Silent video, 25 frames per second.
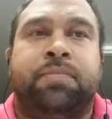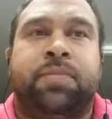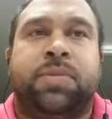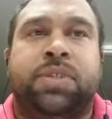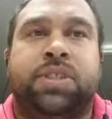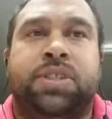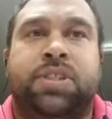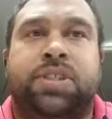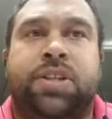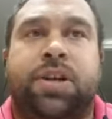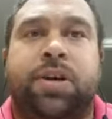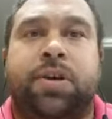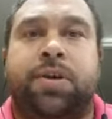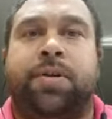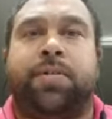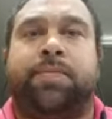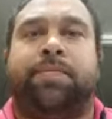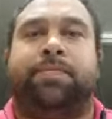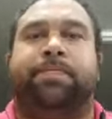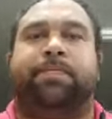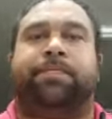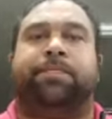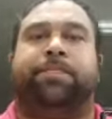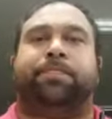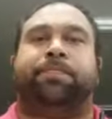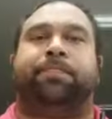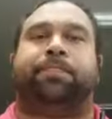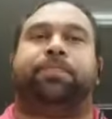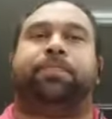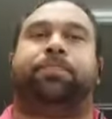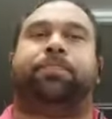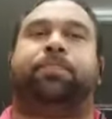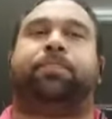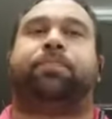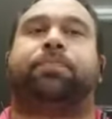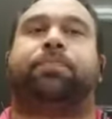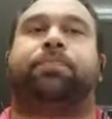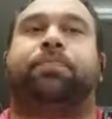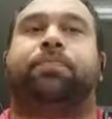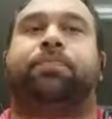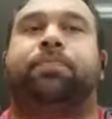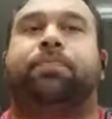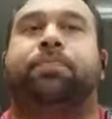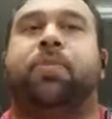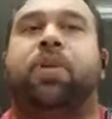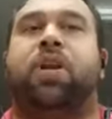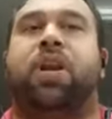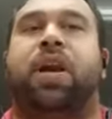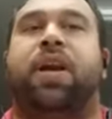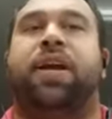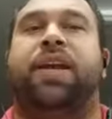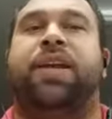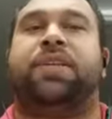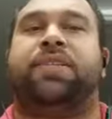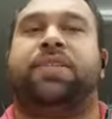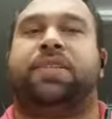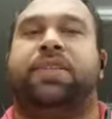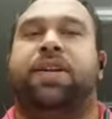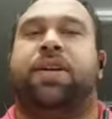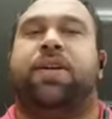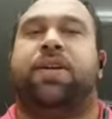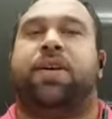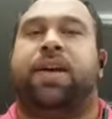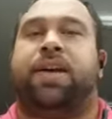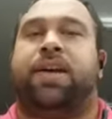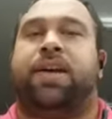So, I guess tonight,